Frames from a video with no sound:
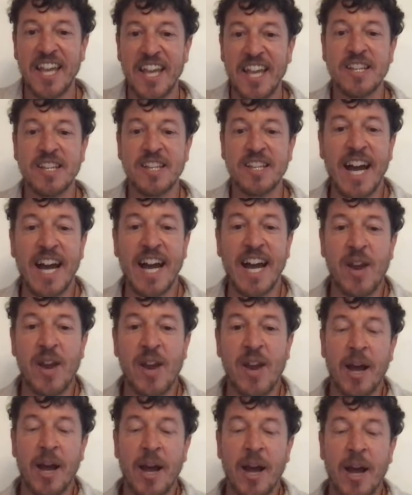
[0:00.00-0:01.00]
Here's the
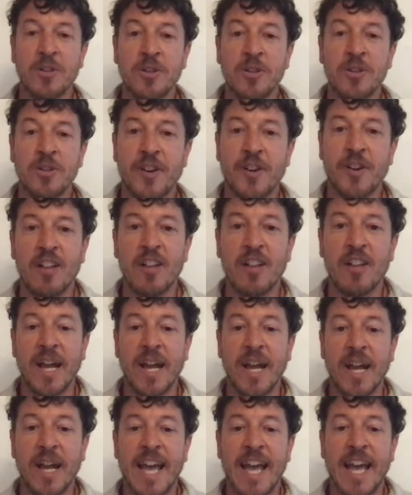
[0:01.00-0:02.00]
diagram I use for all
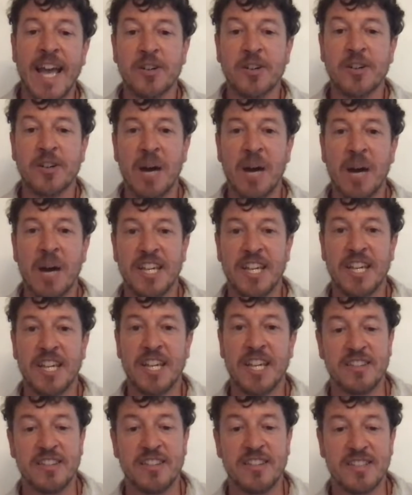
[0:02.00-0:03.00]
of my Kaggle
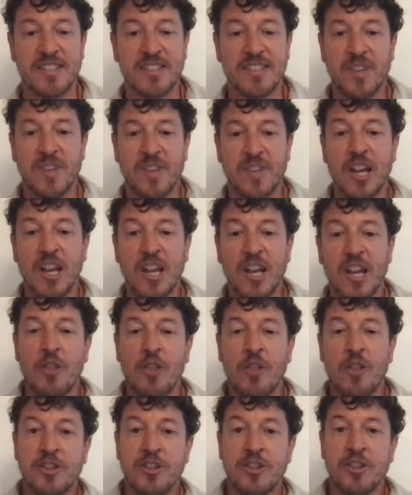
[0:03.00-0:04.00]
competitions.
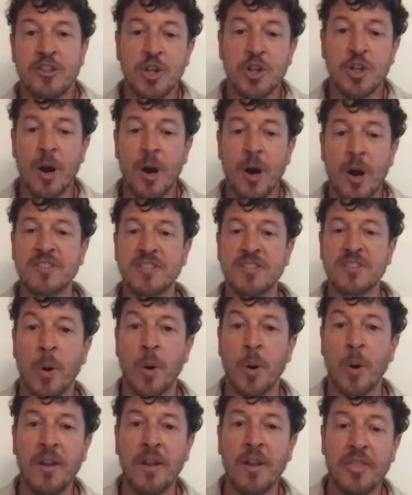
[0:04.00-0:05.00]
The two most
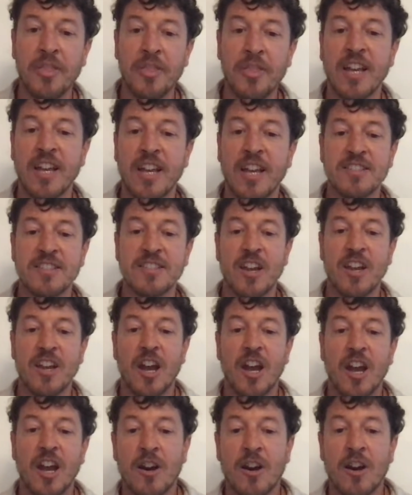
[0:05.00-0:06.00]
important things
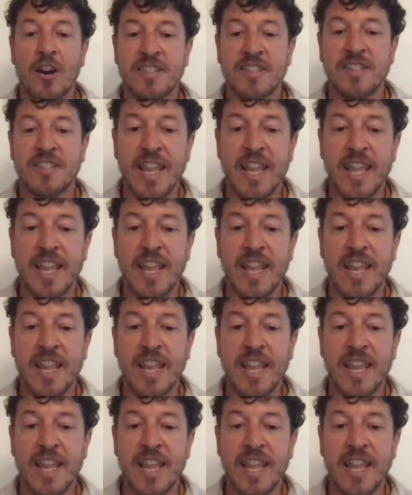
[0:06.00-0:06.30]
are